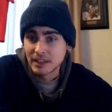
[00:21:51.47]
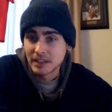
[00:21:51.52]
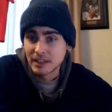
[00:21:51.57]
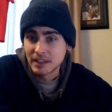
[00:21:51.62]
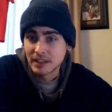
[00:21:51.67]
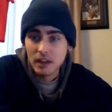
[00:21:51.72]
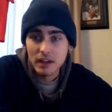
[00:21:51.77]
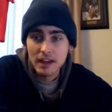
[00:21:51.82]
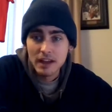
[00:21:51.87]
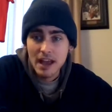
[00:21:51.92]

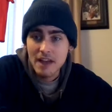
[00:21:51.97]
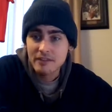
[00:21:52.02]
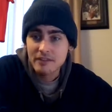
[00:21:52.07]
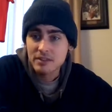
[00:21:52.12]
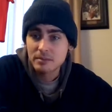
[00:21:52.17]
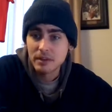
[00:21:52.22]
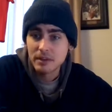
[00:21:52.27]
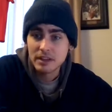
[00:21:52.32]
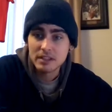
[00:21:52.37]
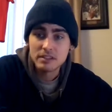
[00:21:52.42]
Walla,
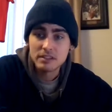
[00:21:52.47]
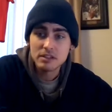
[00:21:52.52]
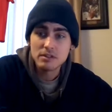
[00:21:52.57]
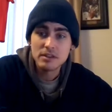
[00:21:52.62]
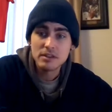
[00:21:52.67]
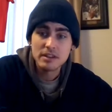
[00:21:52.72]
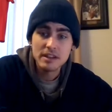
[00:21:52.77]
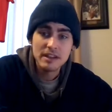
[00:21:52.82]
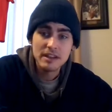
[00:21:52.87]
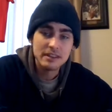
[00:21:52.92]
everybody
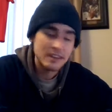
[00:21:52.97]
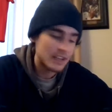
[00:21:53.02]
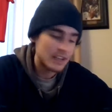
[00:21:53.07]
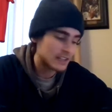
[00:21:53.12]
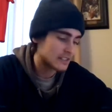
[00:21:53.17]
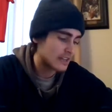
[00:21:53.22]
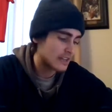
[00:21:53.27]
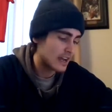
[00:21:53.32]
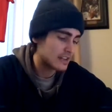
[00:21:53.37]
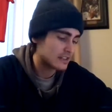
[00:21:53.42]
tuning in.
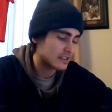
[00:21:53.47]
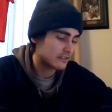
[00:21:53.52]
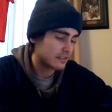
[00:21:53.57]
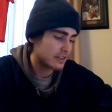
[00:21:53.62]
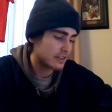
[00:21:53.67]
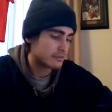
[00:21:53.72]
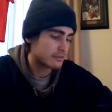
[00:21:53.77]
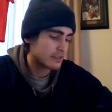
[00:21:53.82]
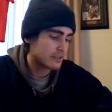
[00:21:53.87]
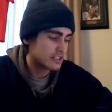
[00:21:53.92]
Thanks, guys. I
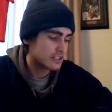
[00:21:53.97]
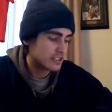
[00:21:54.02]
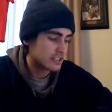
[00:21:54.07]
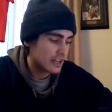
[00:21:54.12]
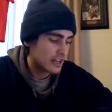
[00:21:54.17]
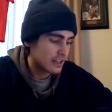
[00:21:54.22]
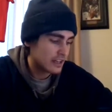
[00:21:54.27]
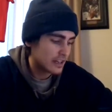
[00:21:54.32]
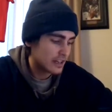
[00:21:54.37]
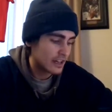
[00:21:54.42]
really
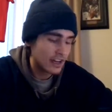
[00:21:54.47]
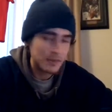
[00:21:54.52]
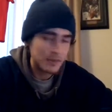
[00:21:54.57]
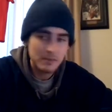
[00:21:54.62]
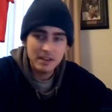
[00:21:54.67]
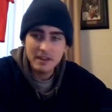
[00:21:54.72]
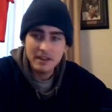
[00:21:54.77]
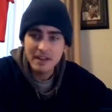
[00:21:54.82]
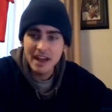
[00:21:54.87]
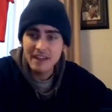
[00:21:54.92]
appreciate it.
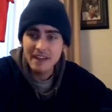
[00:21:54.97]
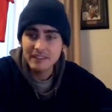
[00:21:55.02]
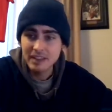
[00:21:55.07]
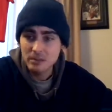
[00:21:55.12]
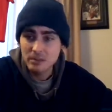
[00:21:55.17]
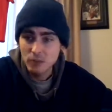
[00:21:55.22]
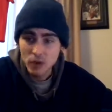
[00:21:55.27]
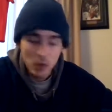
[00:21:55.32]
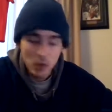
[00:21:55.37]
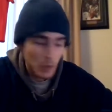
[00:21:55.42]
If you have
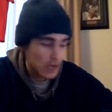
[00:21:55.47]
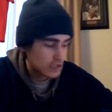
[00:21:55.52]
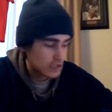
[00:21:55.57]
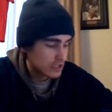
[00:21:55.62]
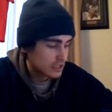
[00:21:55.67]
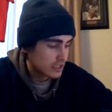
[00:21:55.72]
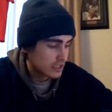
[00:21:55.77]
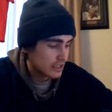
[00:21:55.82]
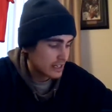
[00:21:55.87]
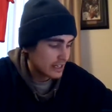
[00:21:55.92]
any more
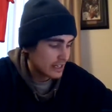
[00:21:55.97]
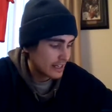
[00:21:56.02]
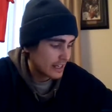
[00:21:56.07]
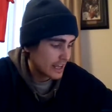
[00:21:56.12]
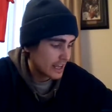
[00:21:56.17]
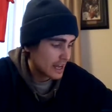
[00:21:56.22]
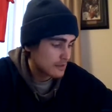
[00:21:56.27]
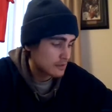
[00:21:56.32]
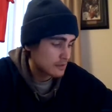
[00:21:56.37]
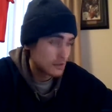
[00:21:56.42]
questions on any
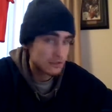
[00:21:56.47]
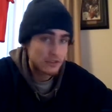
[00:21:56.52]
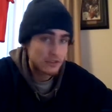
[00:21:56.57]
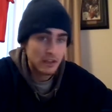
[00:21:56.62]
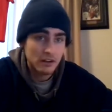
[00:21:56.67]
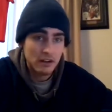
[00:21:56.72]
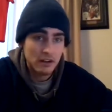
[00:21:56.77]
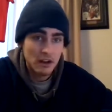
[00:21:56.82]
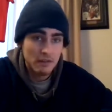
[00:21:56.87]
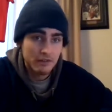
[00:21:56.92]
games, I'll
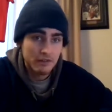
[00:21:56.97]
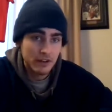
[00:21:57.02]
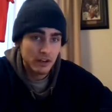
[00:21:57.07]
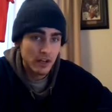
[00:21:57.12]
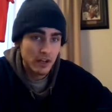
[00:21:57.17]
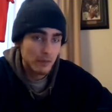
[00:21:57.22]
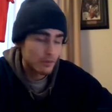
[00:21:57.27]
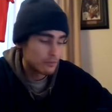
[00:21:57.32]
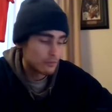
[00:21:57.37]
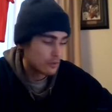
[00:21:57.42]
stick around for a
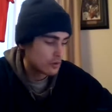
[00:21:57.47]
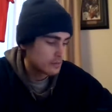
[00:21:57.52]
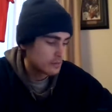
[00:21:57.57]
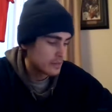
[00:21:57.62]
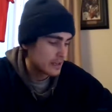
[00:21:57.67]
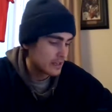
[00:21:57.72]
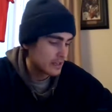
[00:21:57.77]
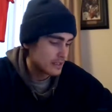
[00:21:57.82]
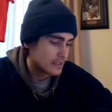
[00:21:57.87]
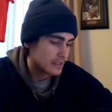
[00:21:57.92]
couple more
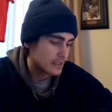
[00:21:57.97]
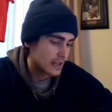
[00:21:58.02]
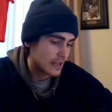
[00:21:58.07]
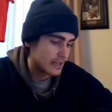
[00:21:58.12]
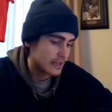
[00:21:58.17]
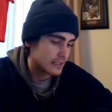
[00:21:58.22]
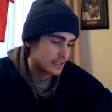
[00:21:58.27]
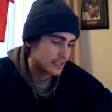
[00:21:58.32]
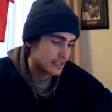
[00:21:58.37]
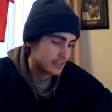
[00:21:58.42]
minutes,
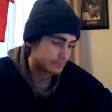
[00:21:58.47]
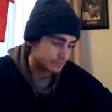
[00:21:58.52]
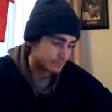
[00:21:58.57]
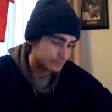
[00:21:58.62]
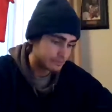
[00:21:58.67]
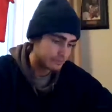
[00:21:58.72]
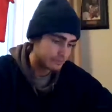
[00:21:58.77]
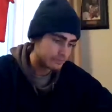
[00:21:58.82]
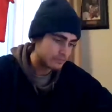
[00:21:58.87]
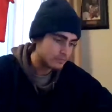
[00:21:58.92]
and
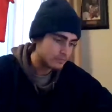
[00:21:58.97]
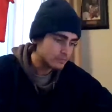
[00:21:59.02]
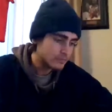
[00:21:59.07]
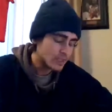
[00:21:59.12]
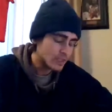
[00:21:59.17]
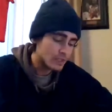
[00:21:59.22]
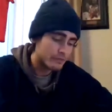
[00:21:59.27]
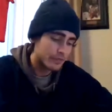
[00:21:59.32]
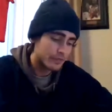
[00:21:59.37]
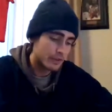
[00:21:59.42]

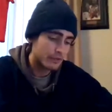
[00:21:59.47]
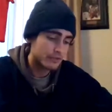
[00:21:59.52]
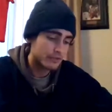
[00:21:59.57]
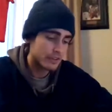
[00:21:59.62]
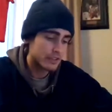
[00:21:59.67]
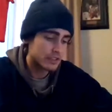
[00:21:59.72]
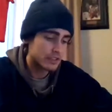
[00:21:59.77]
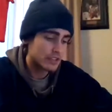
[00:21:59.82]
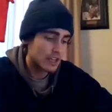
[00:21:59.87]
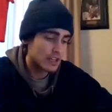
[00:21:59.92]
feel free to
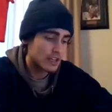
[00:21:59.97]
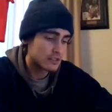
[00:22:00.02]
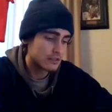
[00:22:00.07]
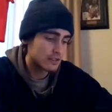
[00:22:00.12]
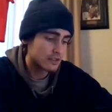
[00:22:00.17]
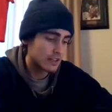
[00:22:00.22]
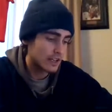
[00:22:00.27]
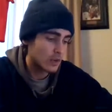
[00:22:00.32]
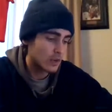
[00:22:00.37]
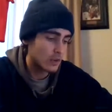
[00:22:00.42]
toss out
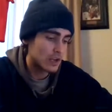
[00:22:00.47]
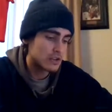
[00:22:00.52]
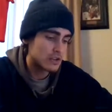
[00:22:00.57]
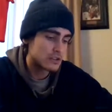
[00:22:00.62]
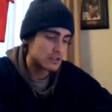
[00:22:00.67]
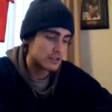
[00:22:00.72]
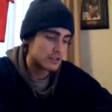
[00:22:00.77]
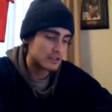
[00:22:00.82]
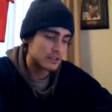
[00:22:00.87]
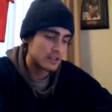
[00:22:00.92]
any
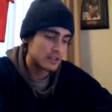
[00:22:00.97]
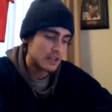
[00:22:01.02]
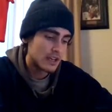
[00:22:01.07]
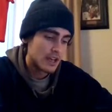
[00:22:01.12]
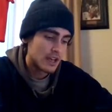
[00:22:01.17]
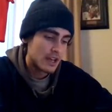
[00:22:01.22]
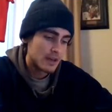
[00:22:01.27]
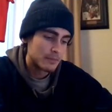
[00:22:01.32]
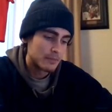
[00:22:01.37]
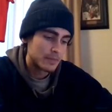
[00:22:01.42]
questions.
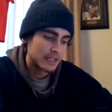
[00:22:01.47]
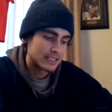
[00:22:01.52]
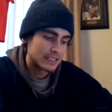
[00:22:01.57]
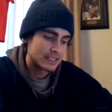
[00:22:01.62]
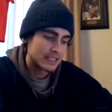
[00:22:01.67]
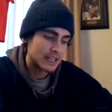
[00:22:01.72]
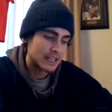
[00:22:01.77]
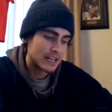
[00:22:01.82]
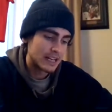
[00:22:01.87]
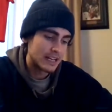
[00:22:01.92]
But
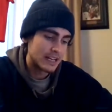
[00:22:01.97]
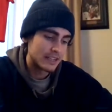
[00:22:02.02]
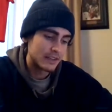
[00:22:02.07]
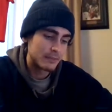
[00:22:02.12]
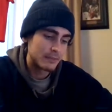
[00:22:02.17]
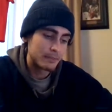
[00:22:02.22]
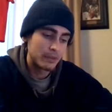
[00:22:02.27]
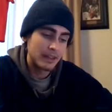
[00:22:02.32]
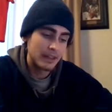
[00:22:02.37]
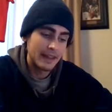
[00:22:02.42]
the
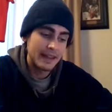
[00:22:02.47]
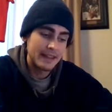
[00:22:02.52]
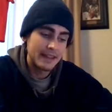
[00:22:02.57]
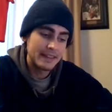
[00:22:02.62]
play of the